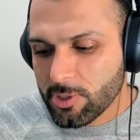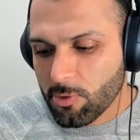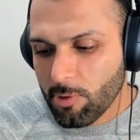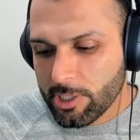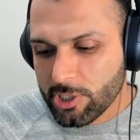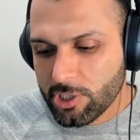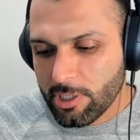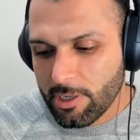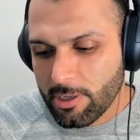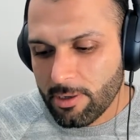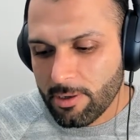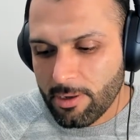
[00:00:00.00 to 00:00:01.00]

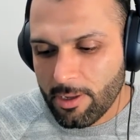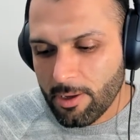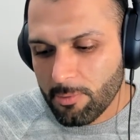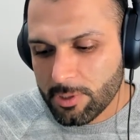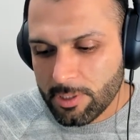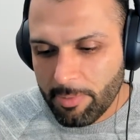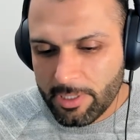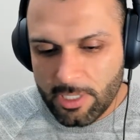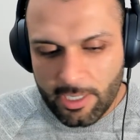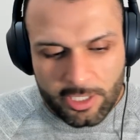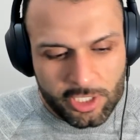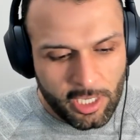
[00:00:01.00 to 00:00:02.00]
question, it was a bit
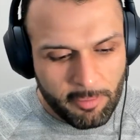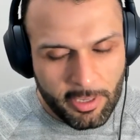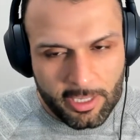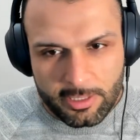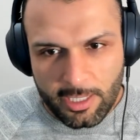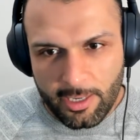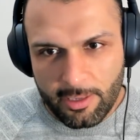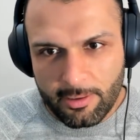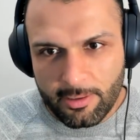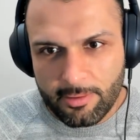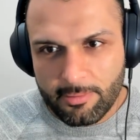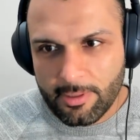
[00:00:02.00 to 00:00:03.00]
tongue in cheek because I
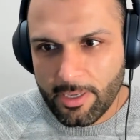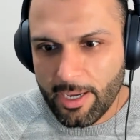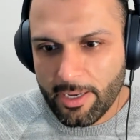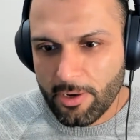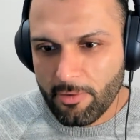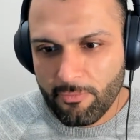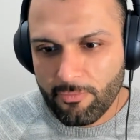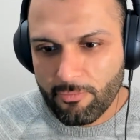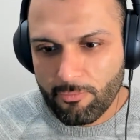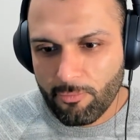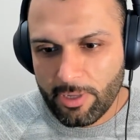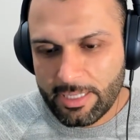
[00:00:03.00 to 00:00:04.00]
kind of
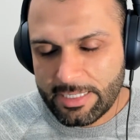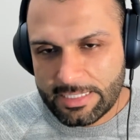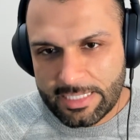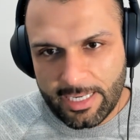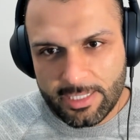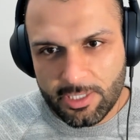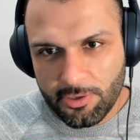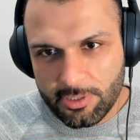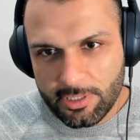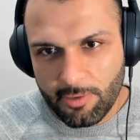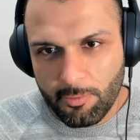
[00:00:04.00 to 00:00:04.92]
really didn't take it seriously.